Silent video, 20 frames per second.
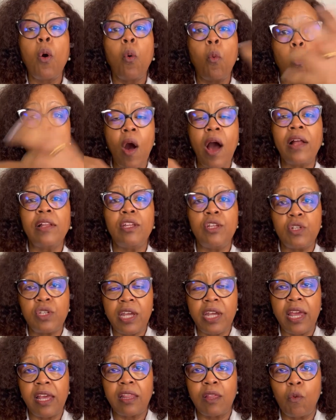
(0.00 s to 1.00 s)
while you
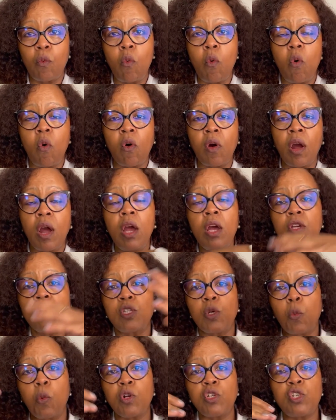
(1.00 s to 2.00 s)
take the walk.
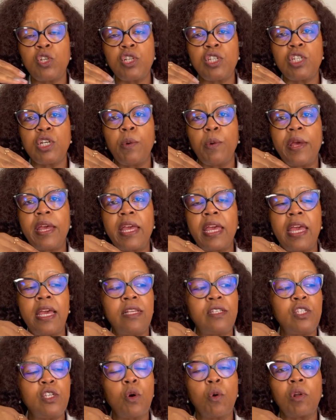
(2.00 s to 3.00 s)
So what you're doing
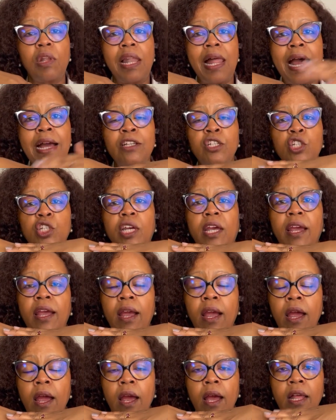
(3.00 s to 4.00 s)
is you're
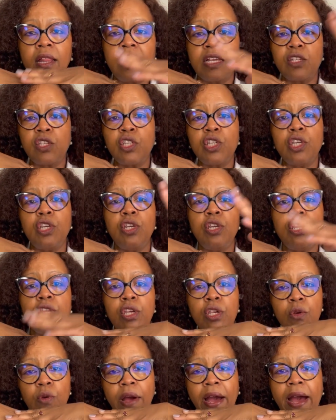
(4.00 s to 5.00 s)
latching this
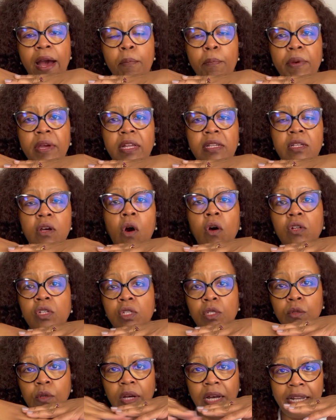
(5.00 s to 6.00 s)
new habit
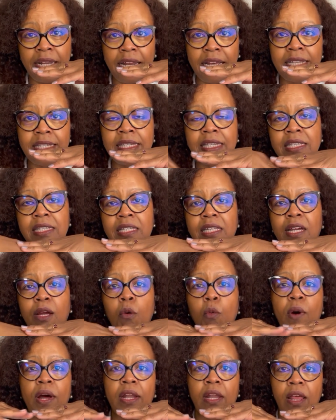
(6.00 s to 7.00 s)
onto an existing
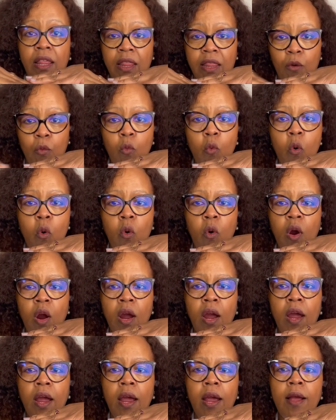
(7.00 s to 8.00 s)
one, the walk.
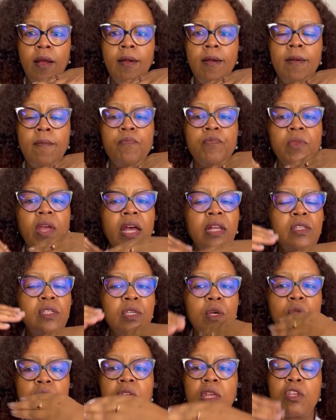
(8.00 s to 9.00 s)
And
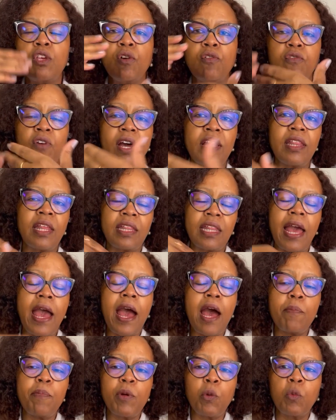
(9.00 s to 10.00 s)
so that you'll find that the
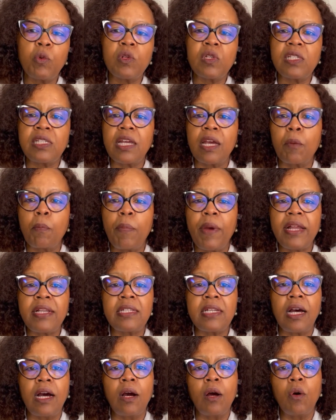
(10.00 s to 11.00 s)
habit will stick
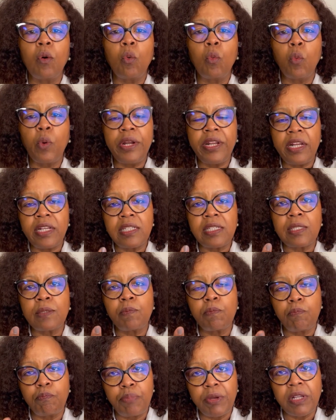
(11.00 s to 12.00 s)
better when it's
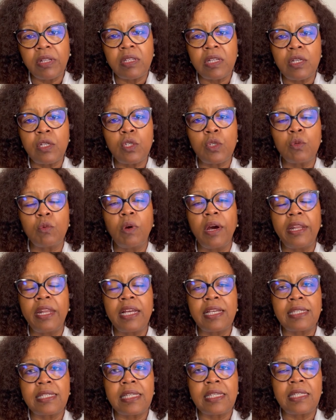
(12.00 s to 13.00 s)
built into an
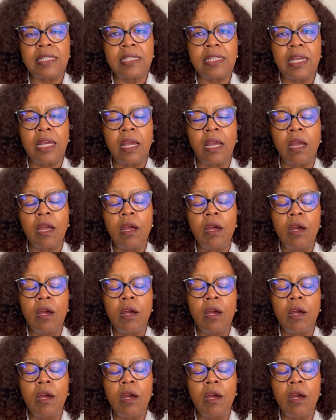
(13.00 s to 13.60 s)
existing